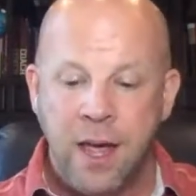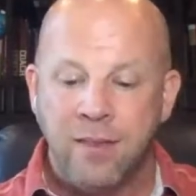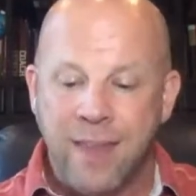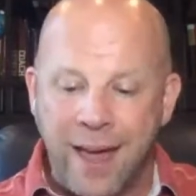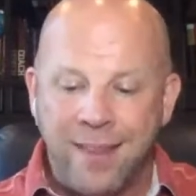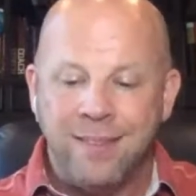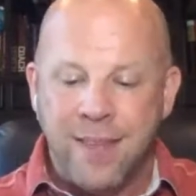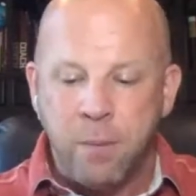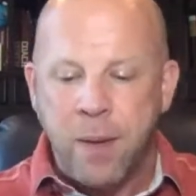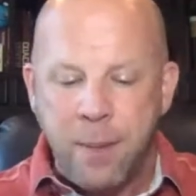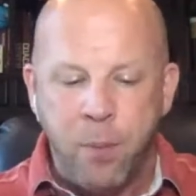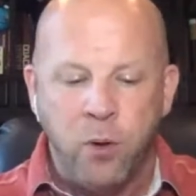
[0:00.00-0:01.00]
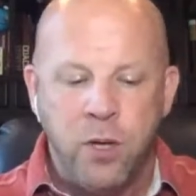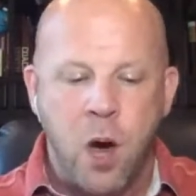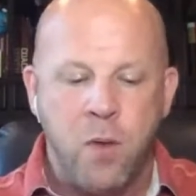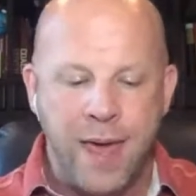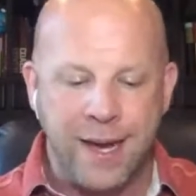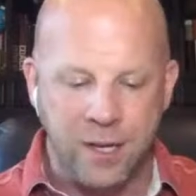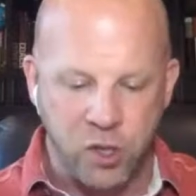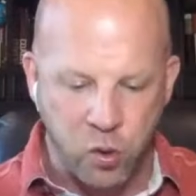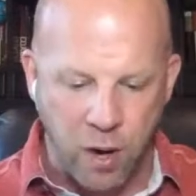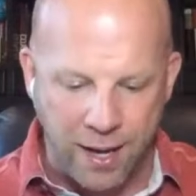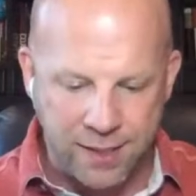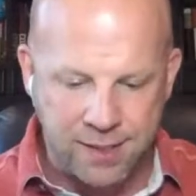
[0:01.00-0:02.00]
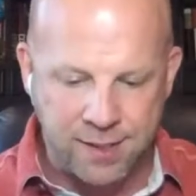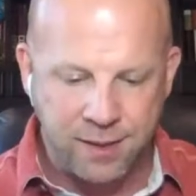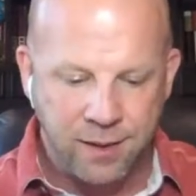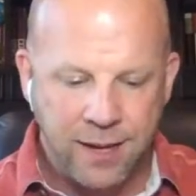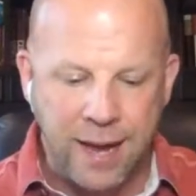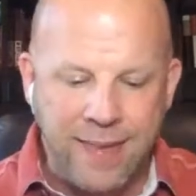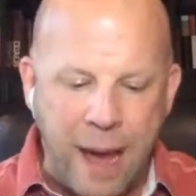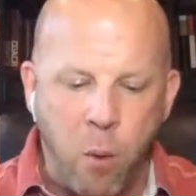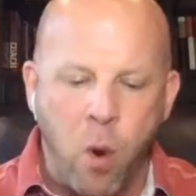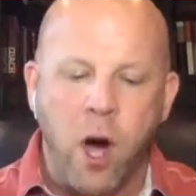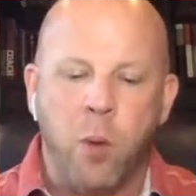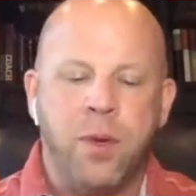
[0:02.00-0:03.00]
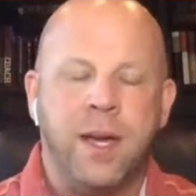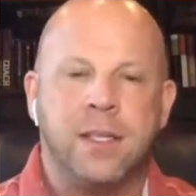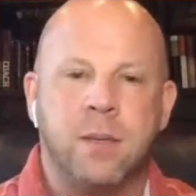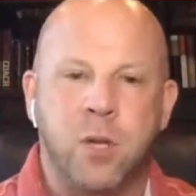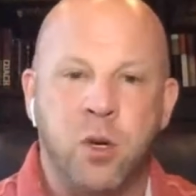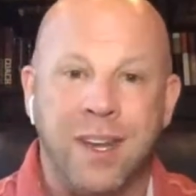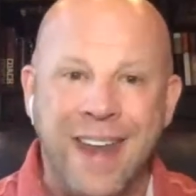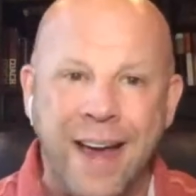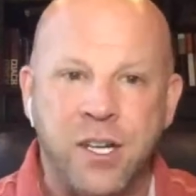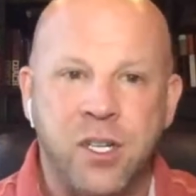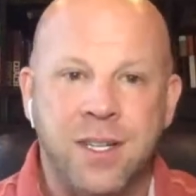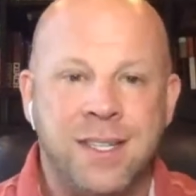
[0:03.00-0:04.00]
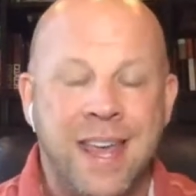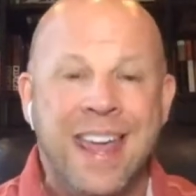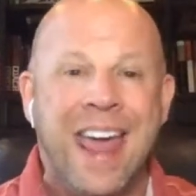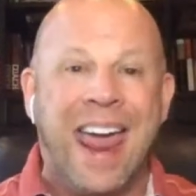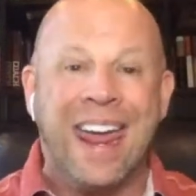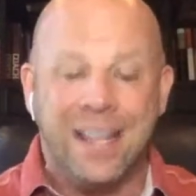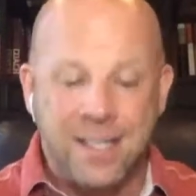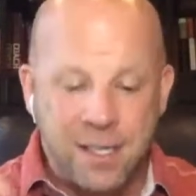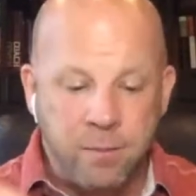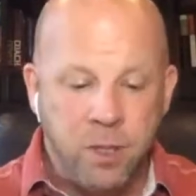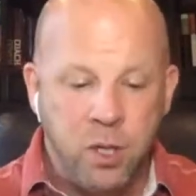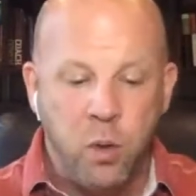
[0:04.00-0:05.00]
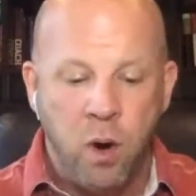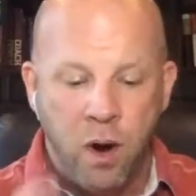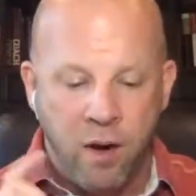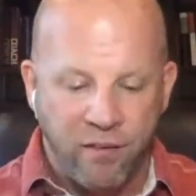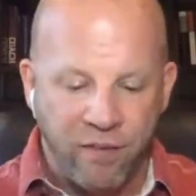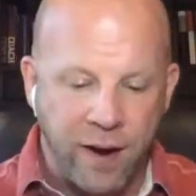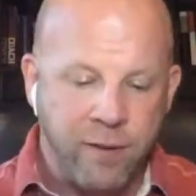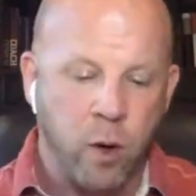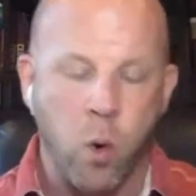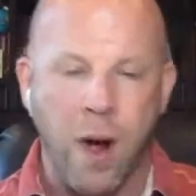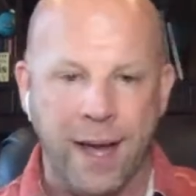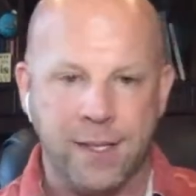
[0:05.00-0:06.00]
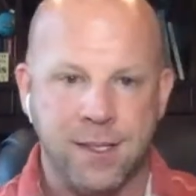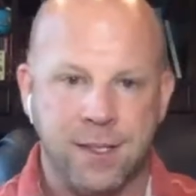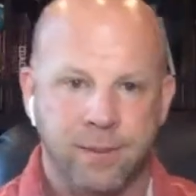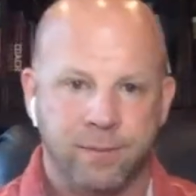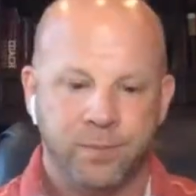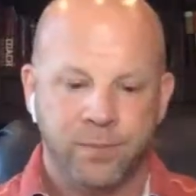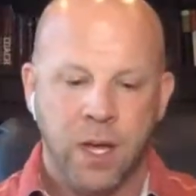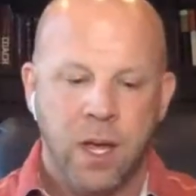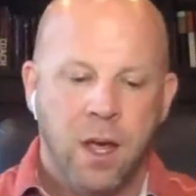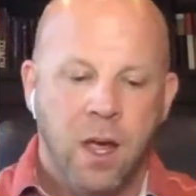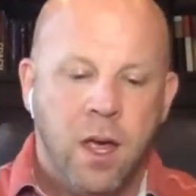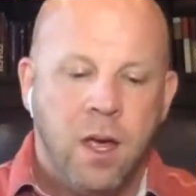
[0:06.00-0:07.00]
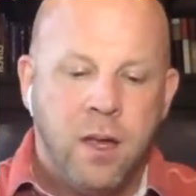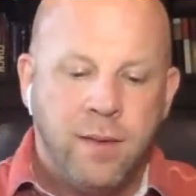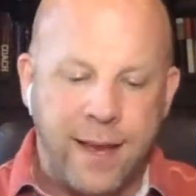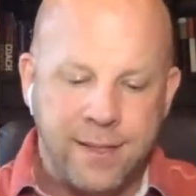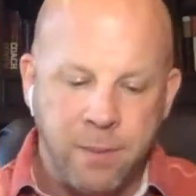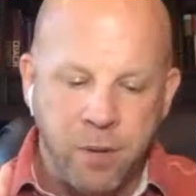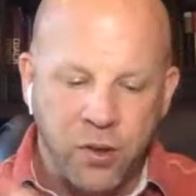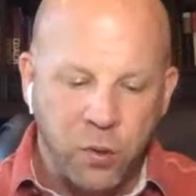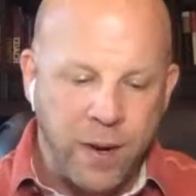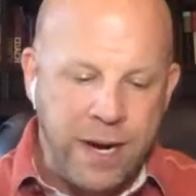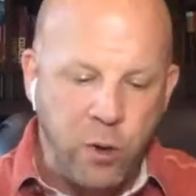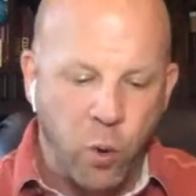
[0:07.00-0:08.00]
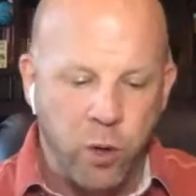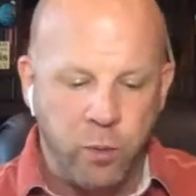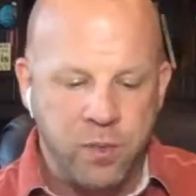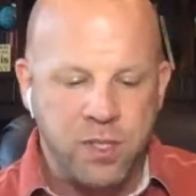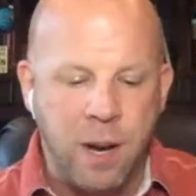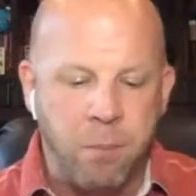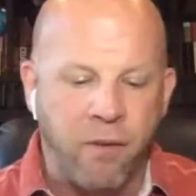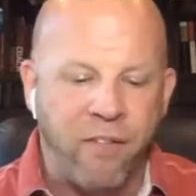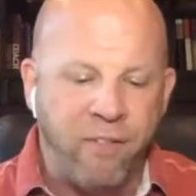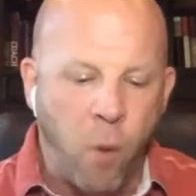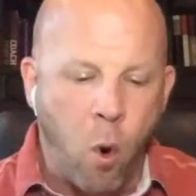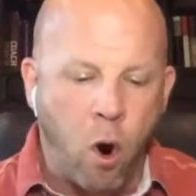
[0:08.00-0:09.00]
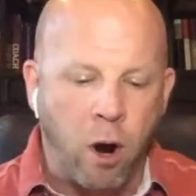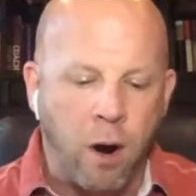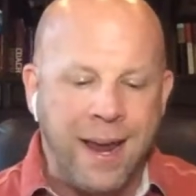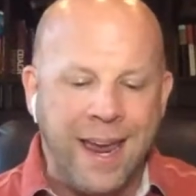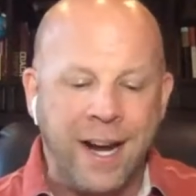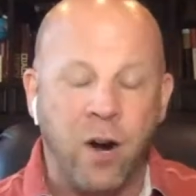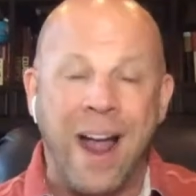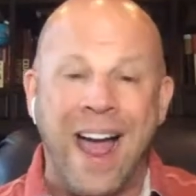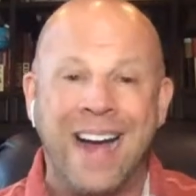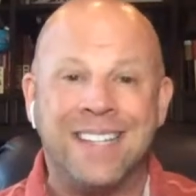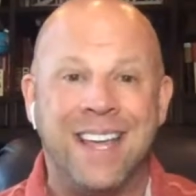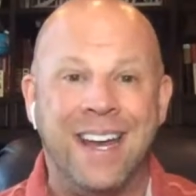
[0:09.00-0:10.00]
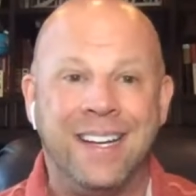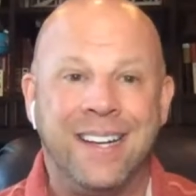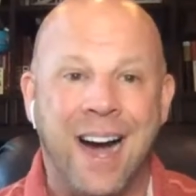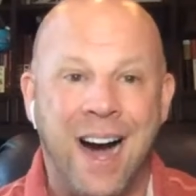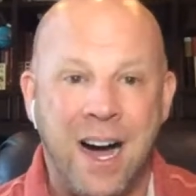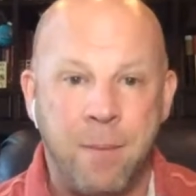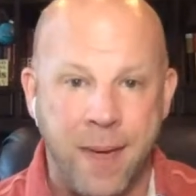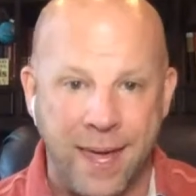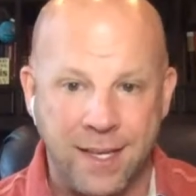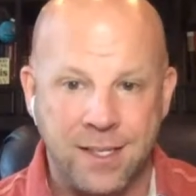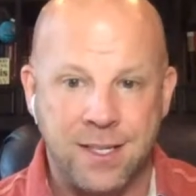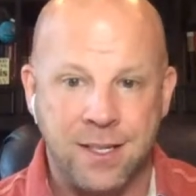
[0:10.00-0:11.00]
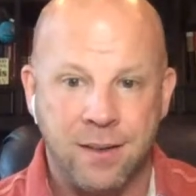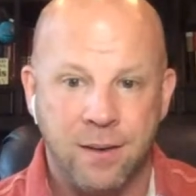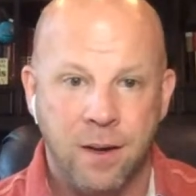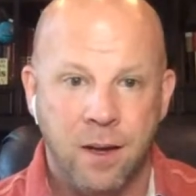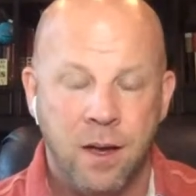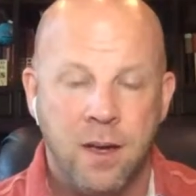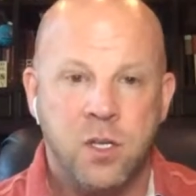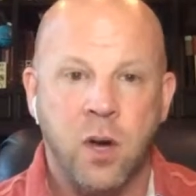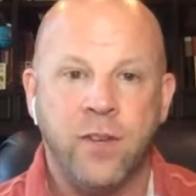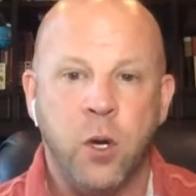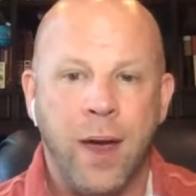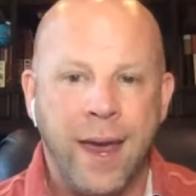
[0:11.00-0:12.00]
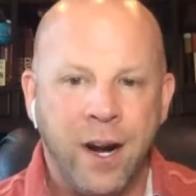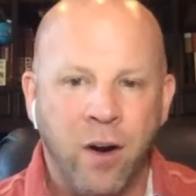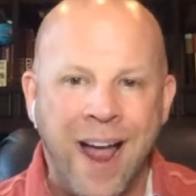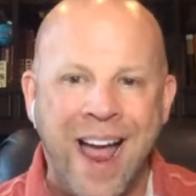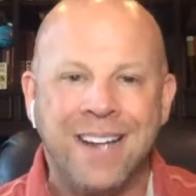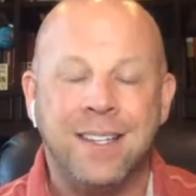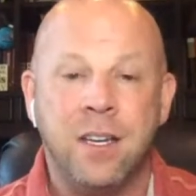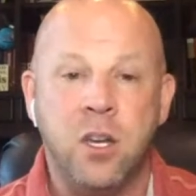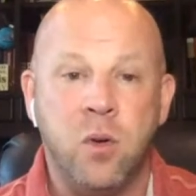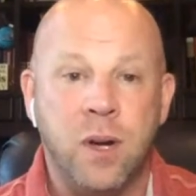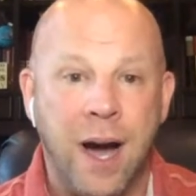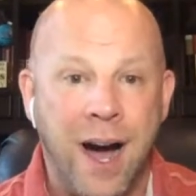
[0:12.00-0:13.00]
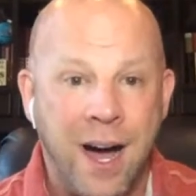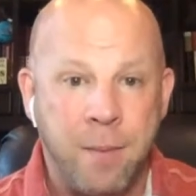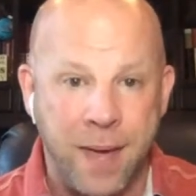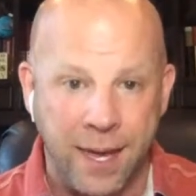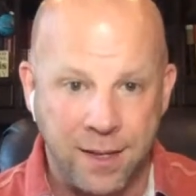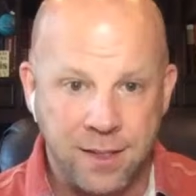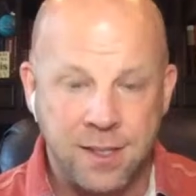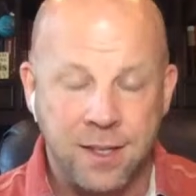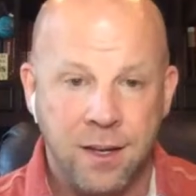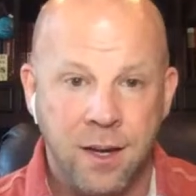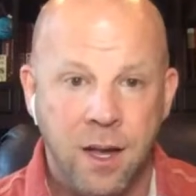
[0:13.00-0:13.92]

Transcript: that people know they can trust. Okay, that will help you get some new connections and some new friend requests. That's number 3, groups. Number 4, interact and comment. So if you interact and you comment,